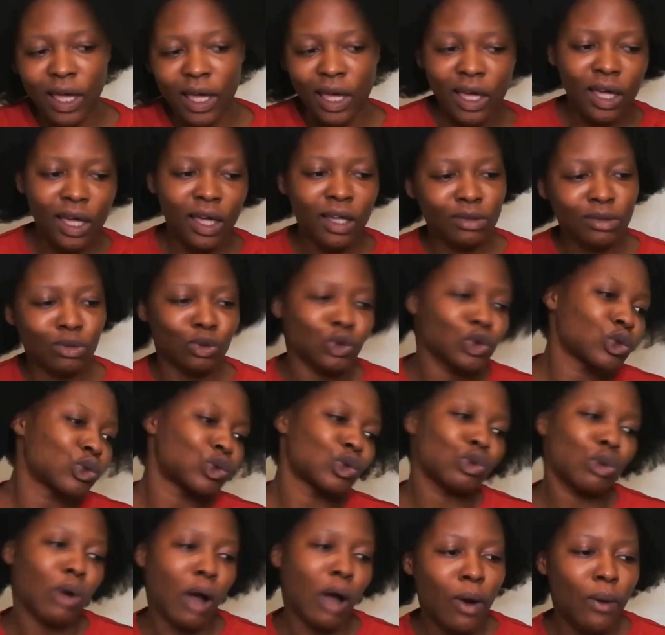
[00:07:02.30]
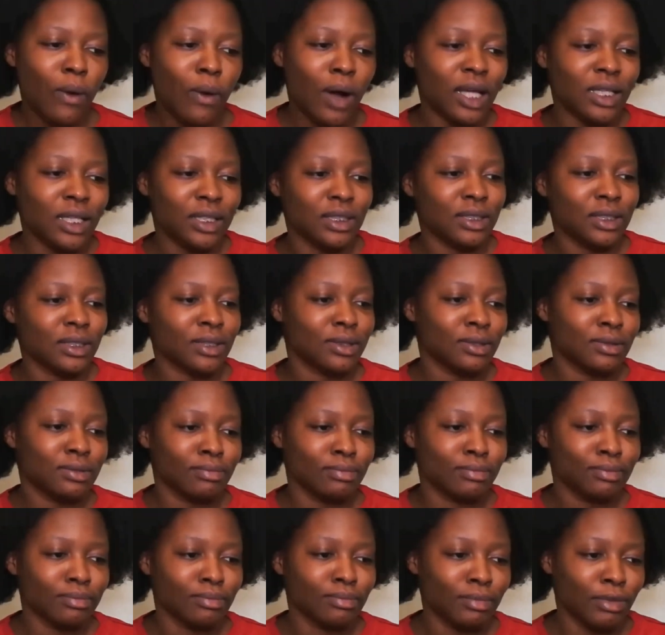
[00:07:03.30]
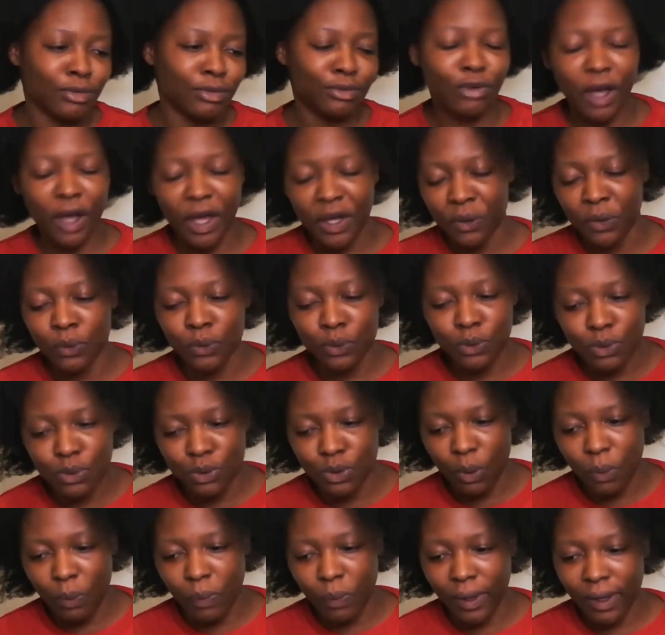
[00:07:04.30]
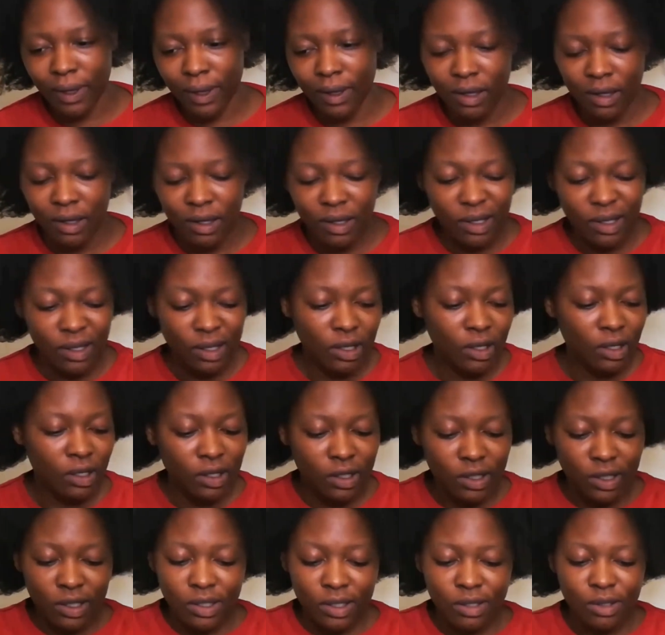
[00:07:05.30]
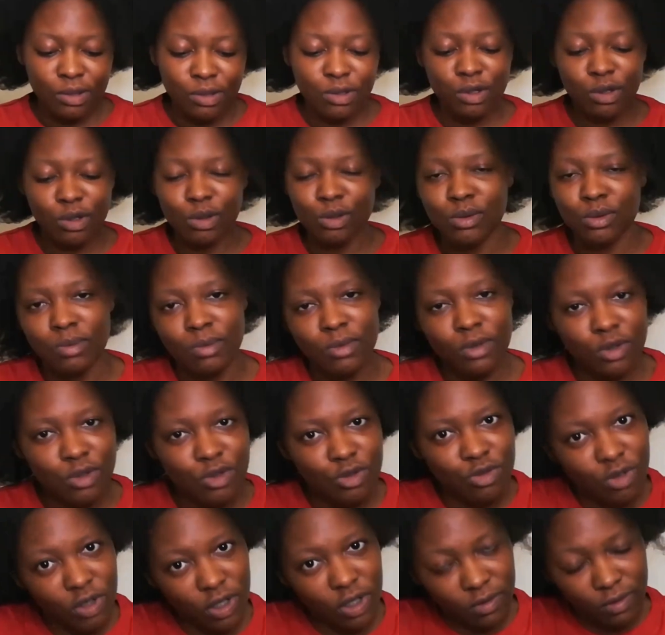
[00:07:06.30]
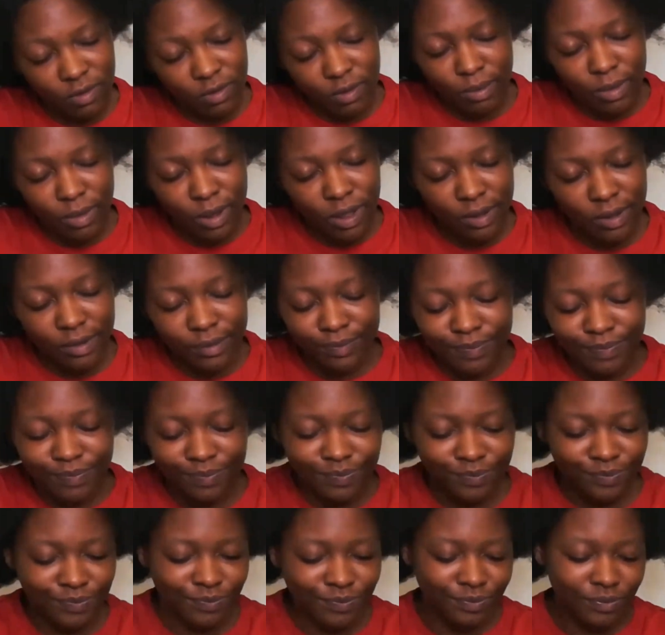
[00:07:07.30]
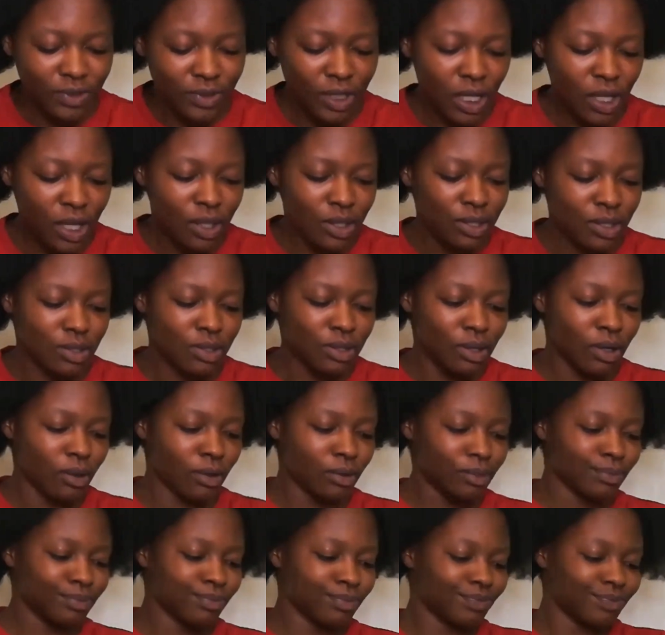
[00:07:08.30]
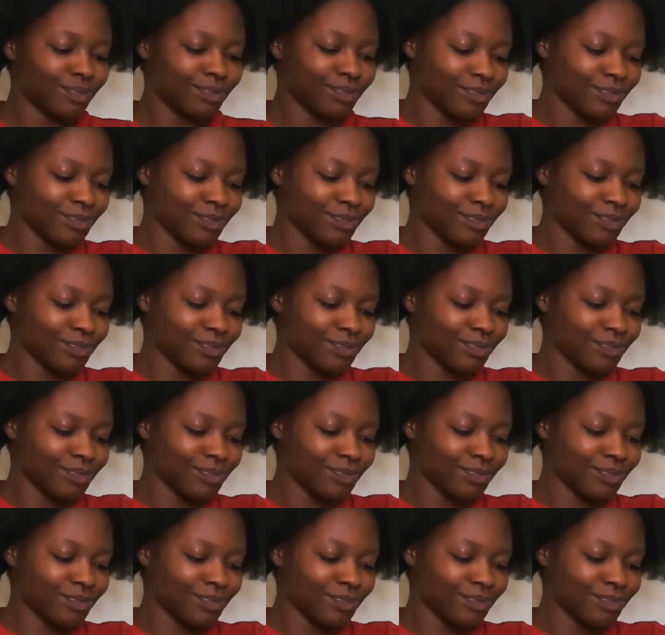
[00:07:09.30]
before I go to somewhere. It's just too much stress for me. So that is it.